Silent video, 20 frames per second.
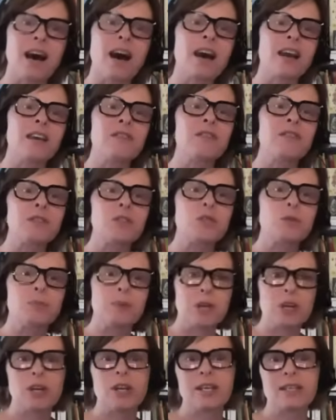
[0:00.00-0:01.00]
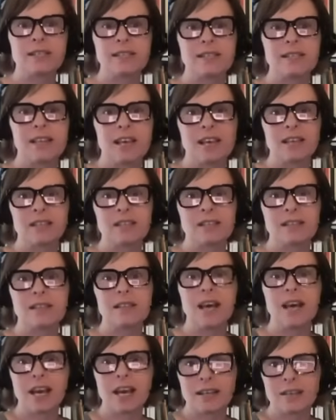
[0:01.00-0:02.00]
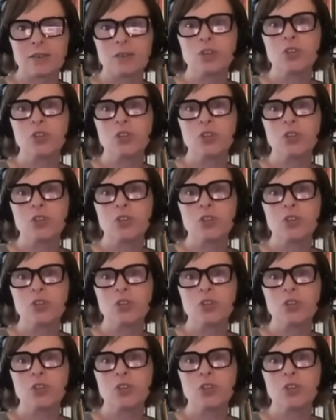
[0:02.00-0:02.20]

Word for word: i have experienced things that